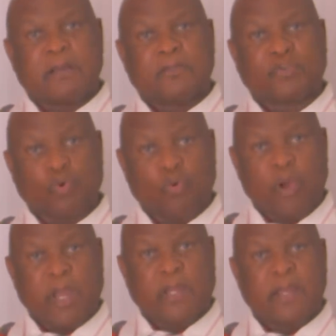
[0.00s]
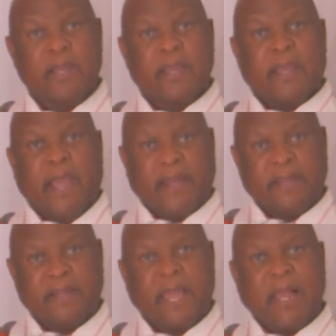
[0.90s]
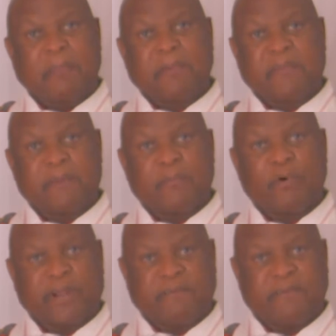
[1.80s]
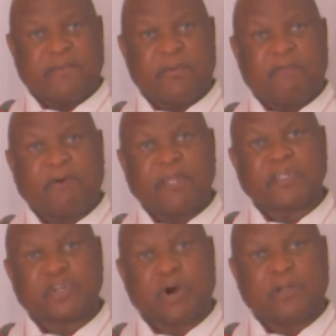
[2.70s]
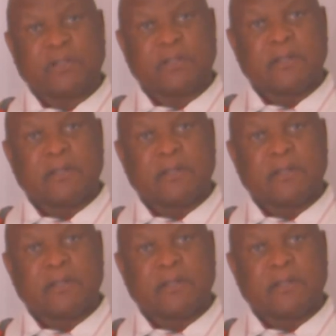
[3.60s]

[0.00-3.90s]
schoolwork, and in helping them wherever they were falling short.